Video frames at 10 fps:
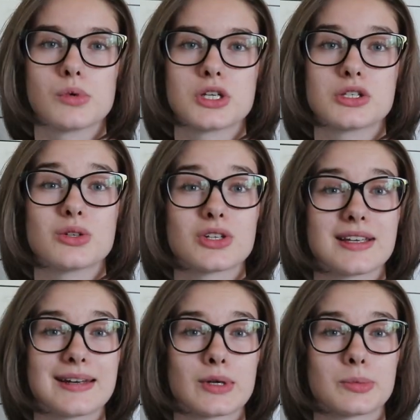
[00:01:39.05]
which is
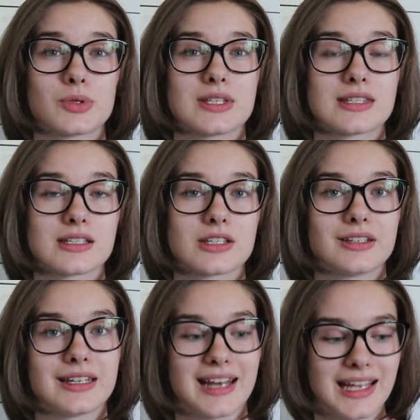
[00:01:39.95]
usually anywhere between
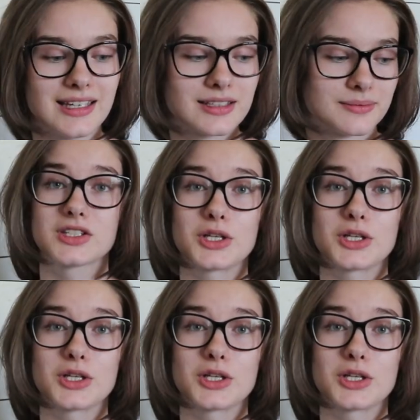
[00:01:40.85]
6.30 and 8.